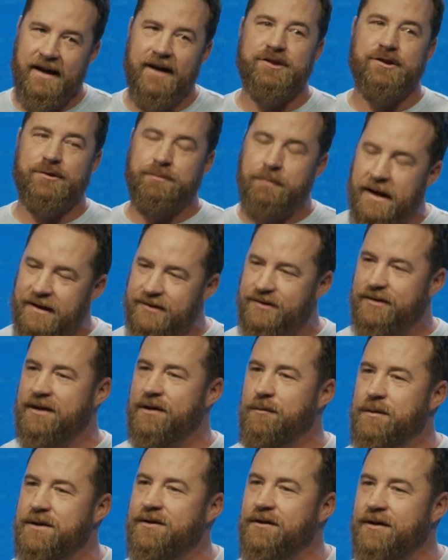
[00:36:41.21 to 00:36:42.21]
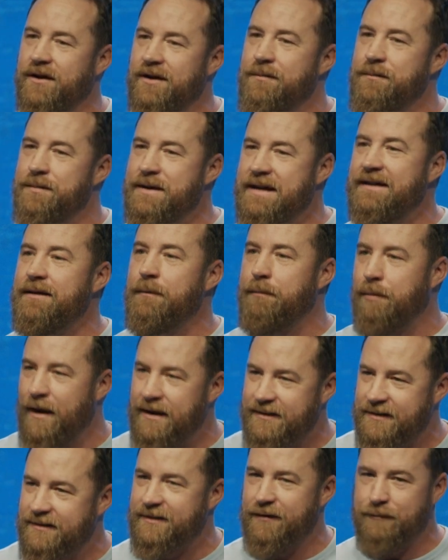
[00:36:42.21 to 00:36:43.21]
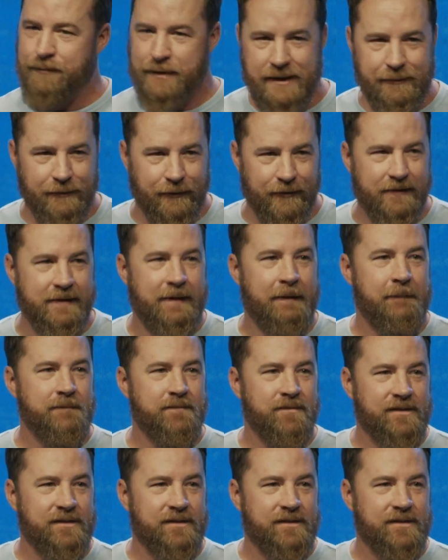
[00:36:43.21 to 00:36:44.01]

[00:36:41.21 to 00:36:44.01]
especially when you're going to be in the presence of people